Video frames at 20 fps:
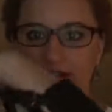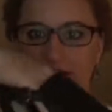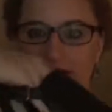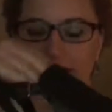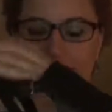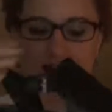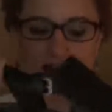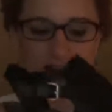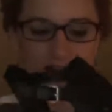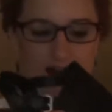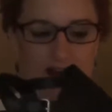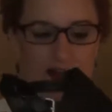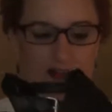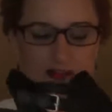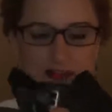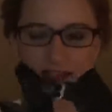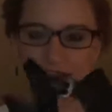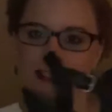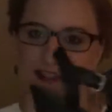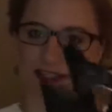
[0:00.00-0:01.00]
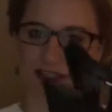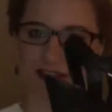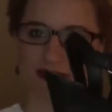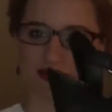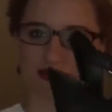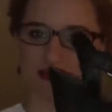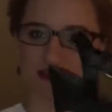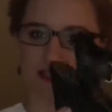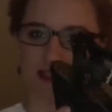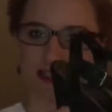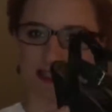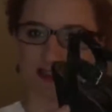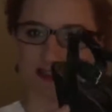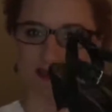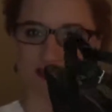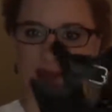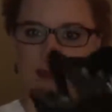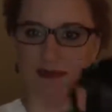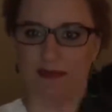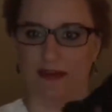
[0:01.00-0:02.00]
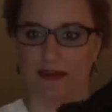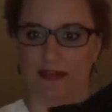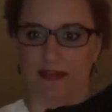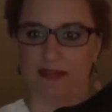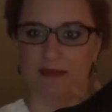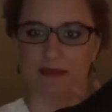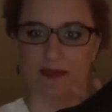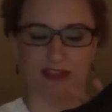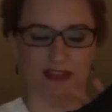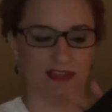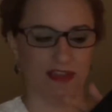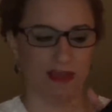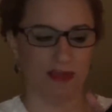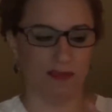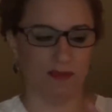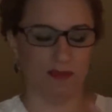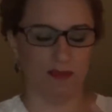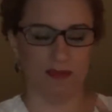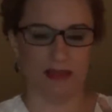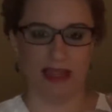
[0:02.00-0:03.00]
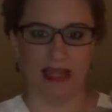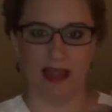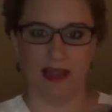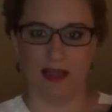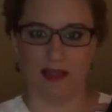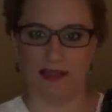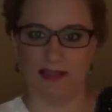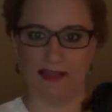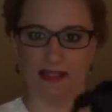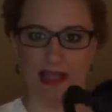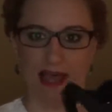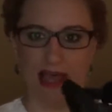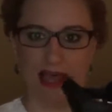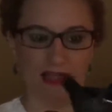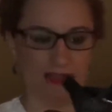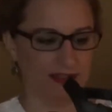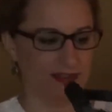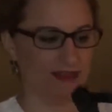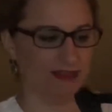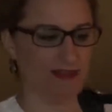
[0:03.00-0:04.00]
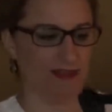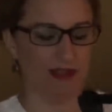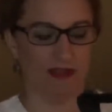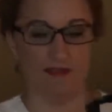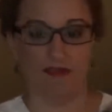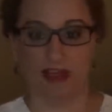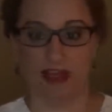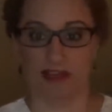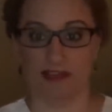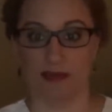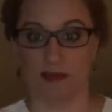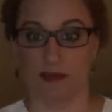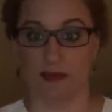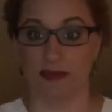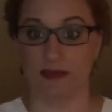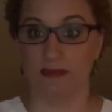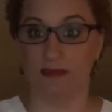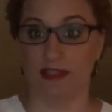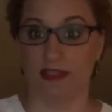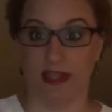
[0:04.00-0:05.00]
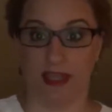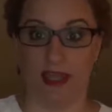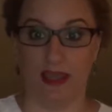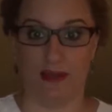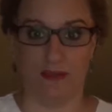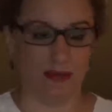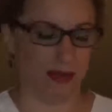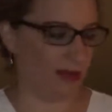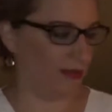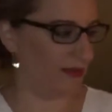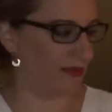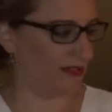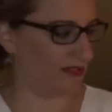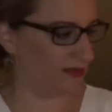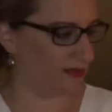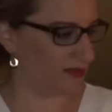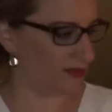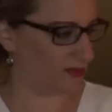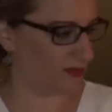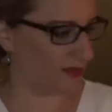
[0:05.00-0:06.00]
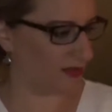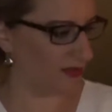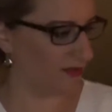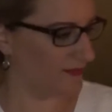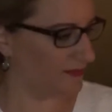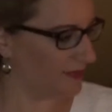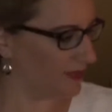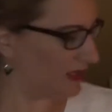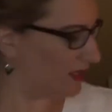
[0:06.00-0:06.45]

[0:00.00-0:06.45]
So I don't know, I just thought those were cute. I've been wearing them with black slacks. In fact, I wore them today when I went to the store.